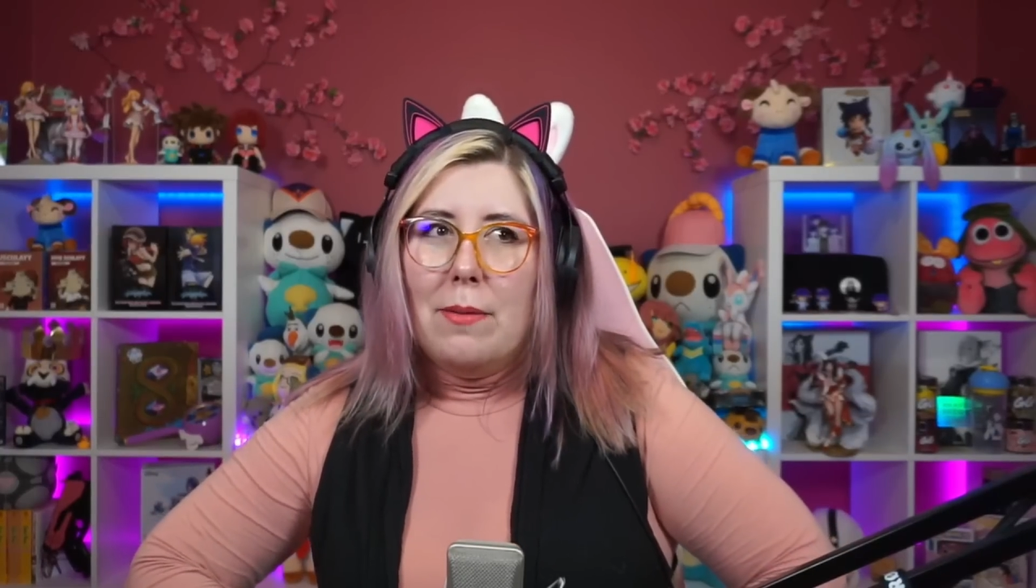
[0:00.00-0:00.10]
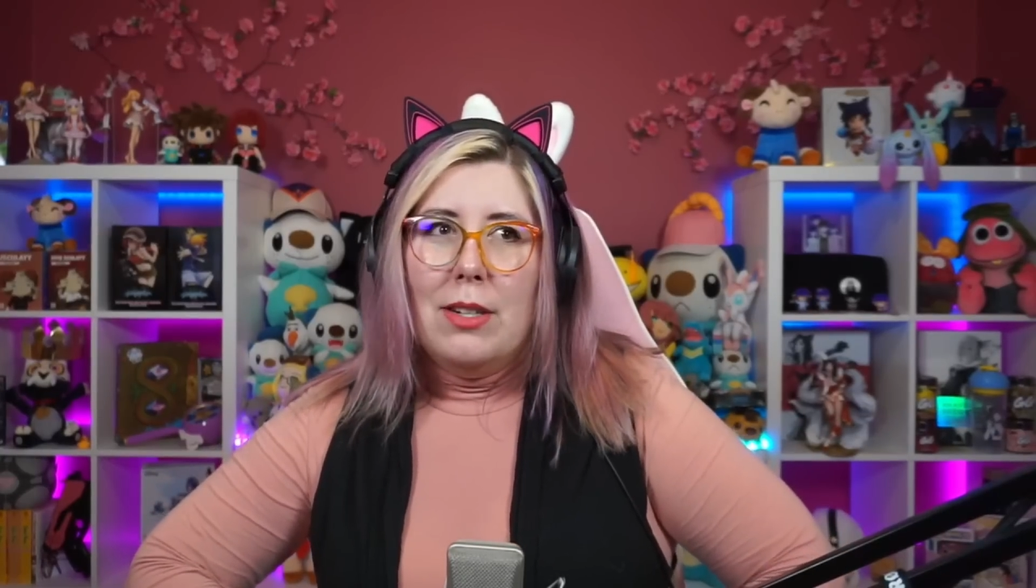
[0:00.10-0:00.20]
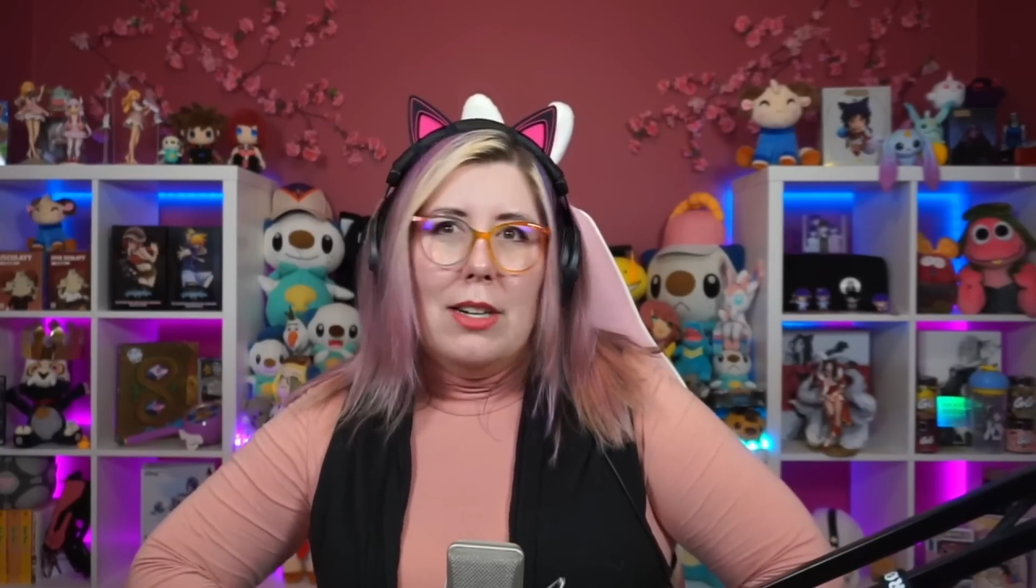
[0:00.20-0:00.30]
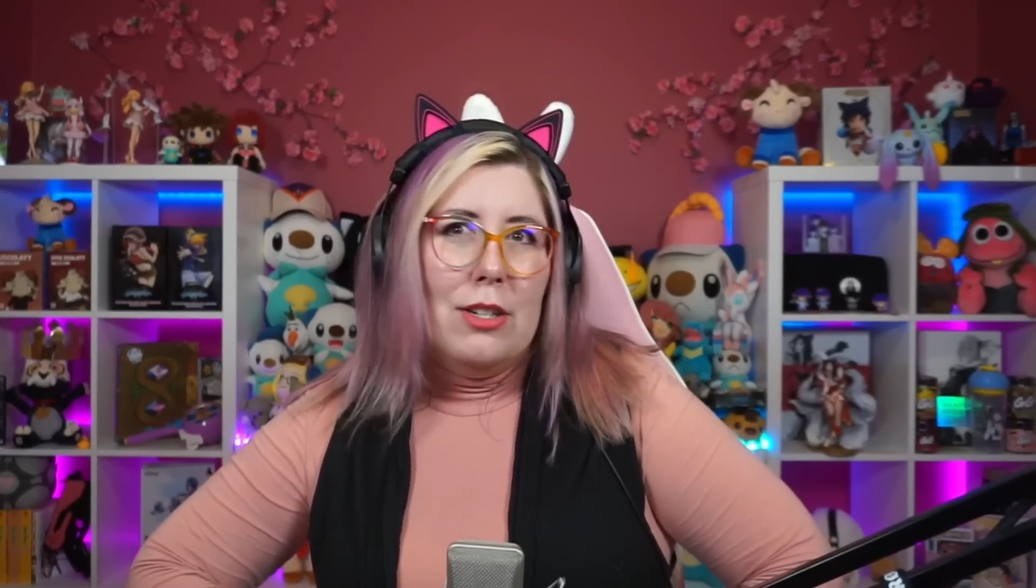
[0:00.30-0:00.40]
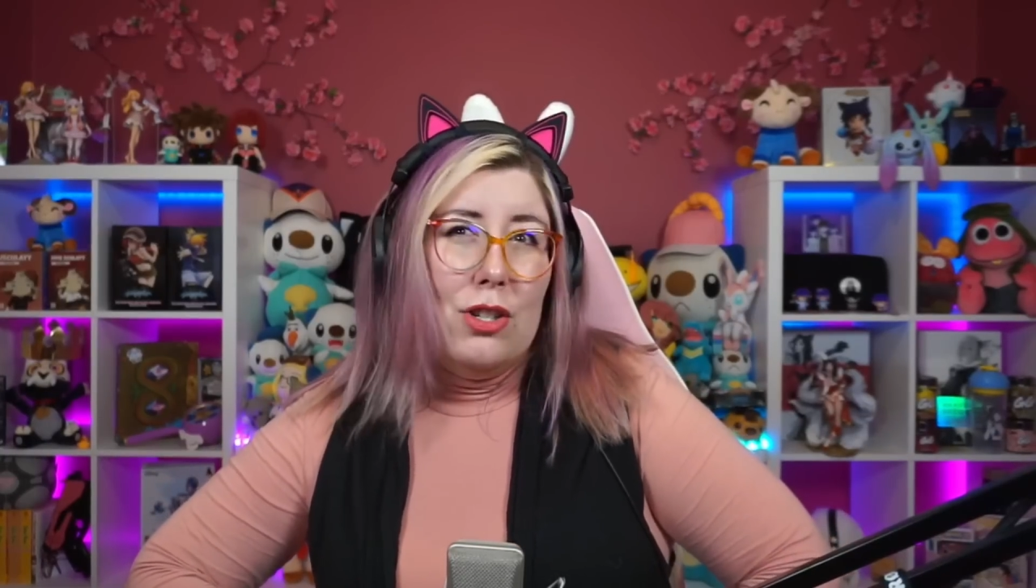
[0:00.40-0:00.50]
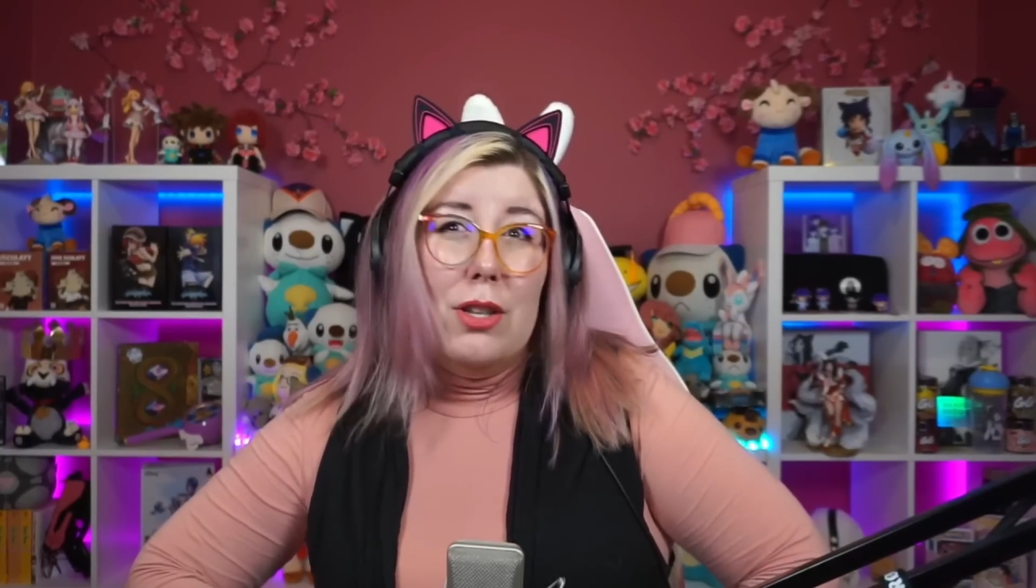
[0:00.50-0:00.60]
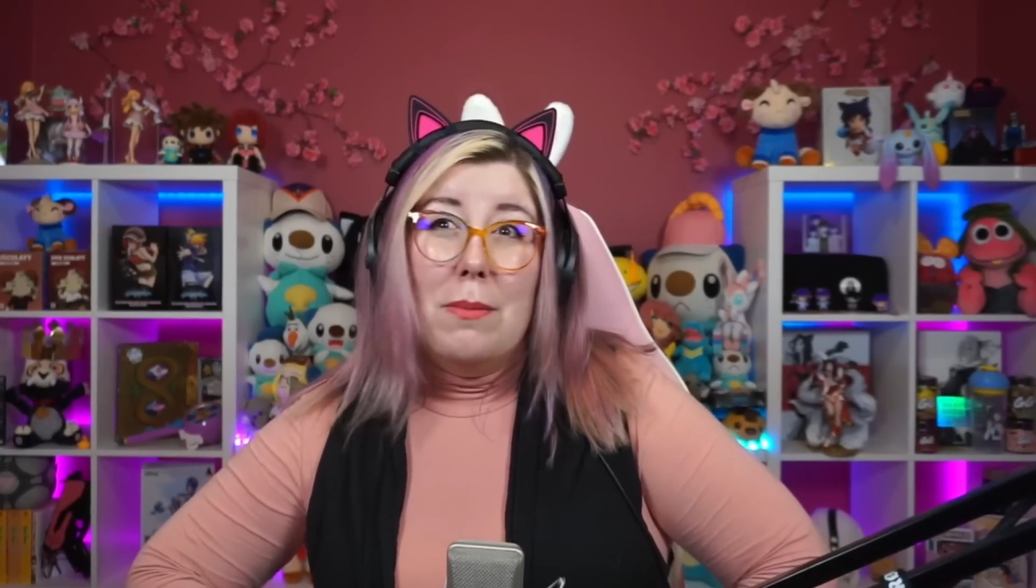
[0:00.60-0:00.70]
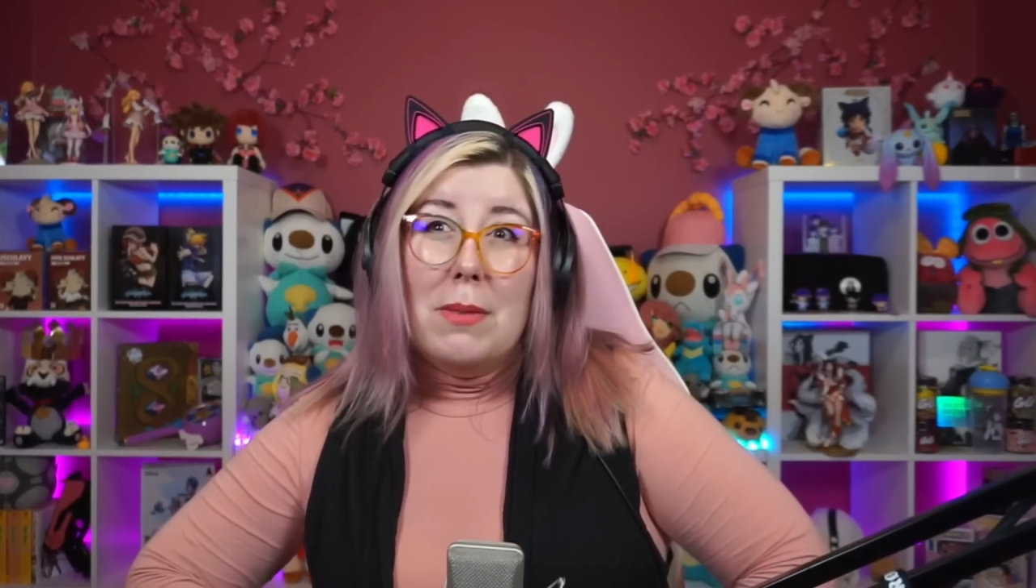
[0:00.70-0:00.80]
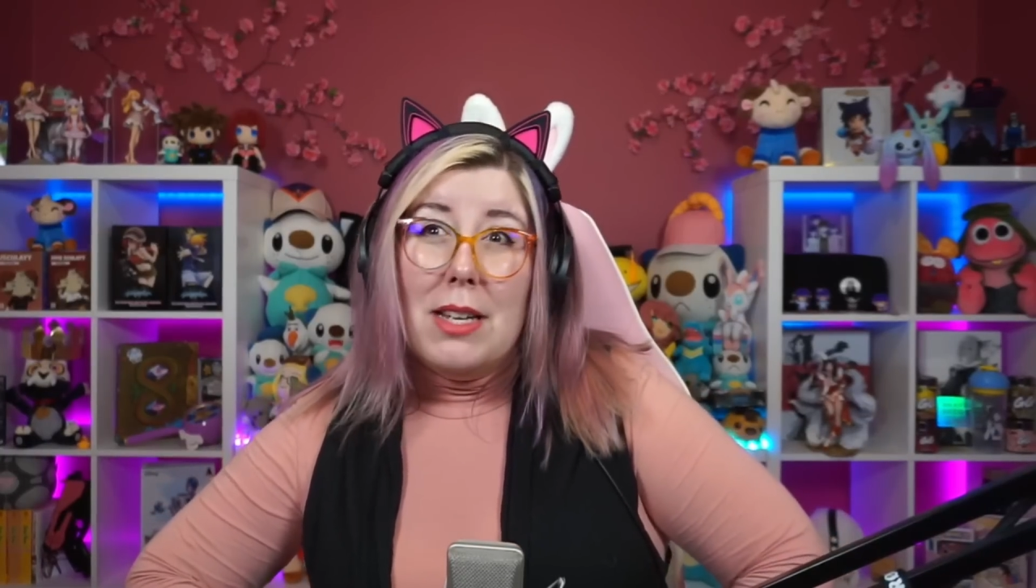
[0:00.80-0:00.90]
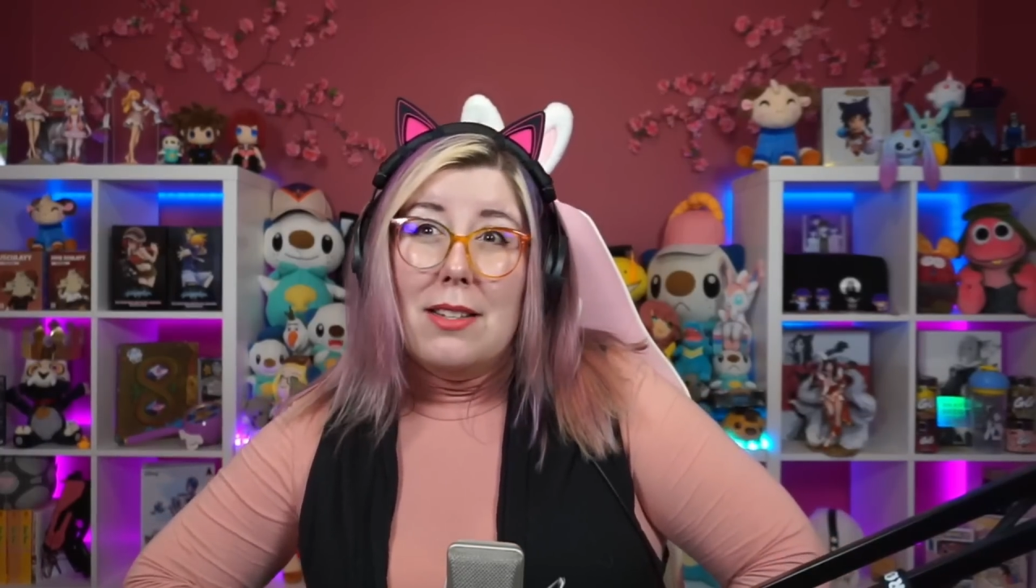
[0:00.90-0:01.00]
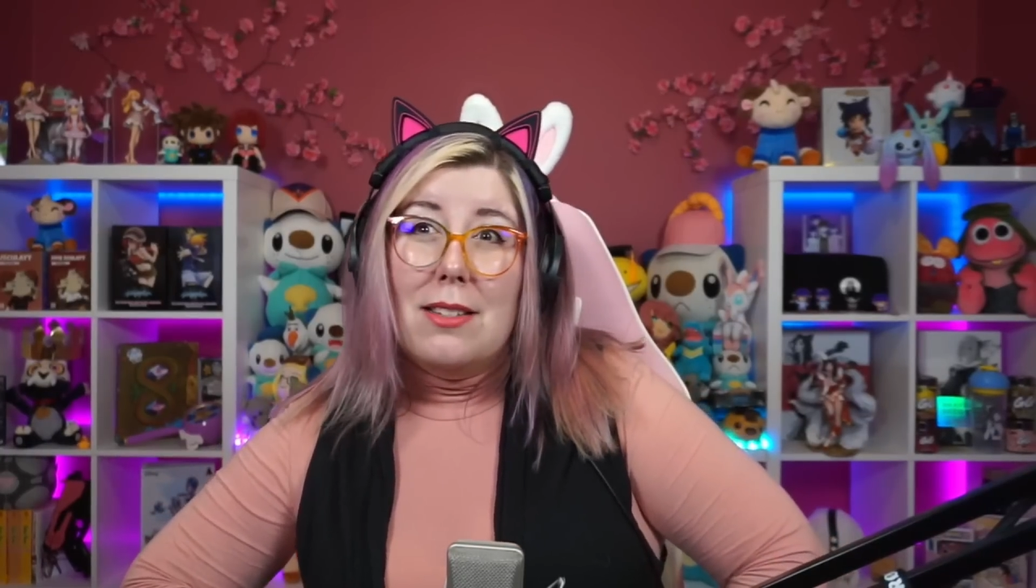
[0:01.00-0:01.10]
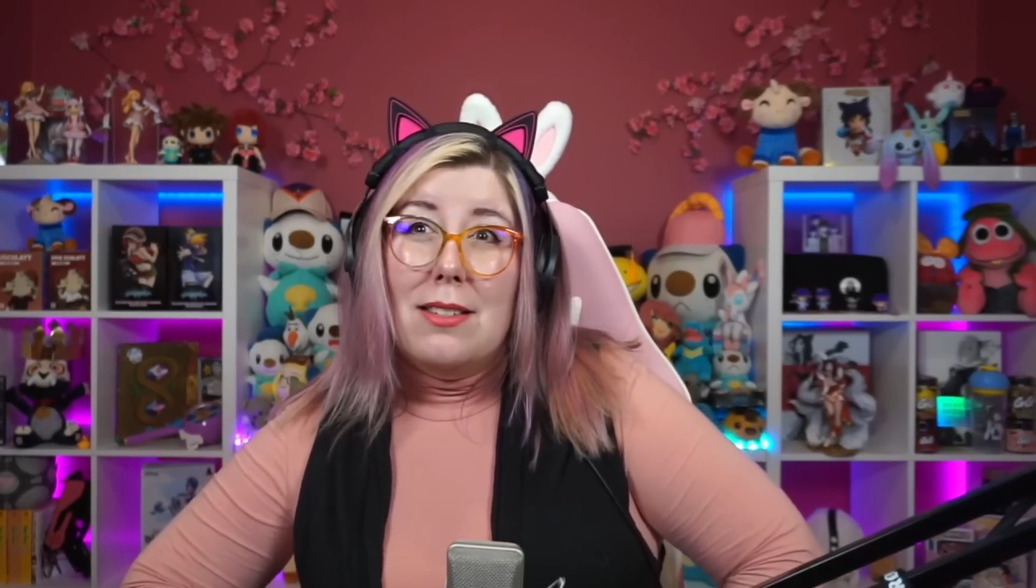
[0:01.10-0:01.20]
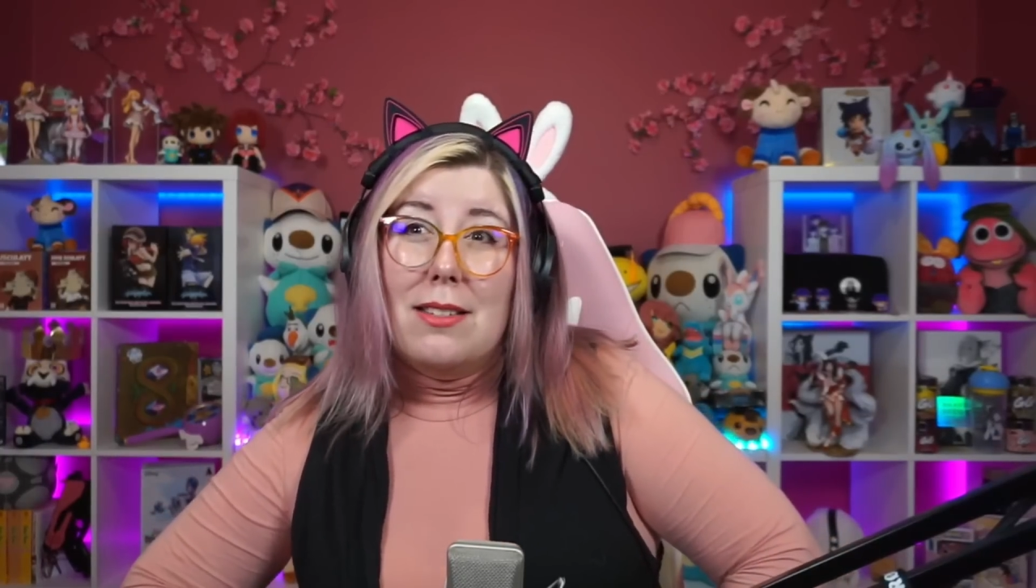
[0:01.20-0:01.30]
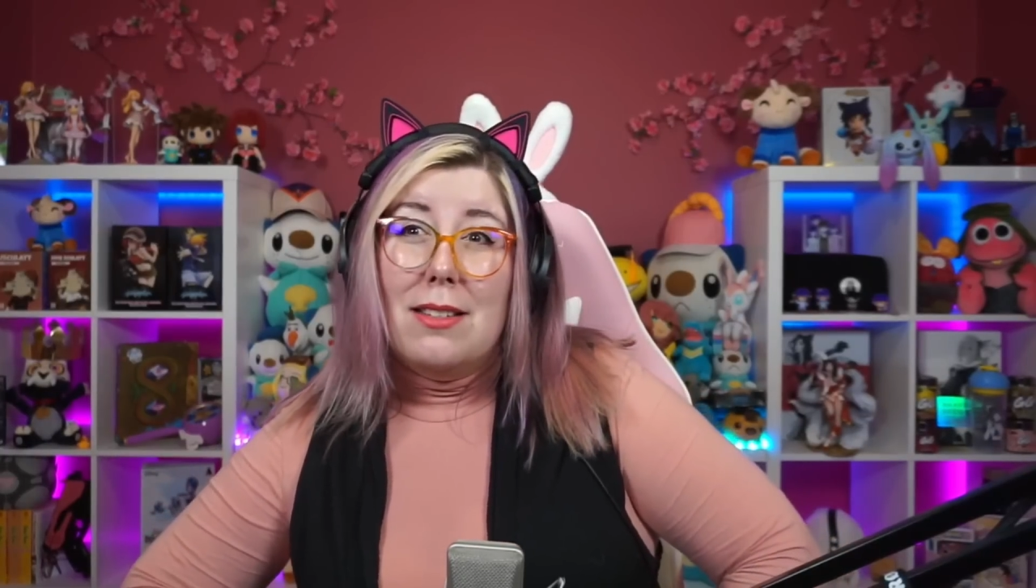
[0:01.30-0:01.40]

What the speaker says: would assume this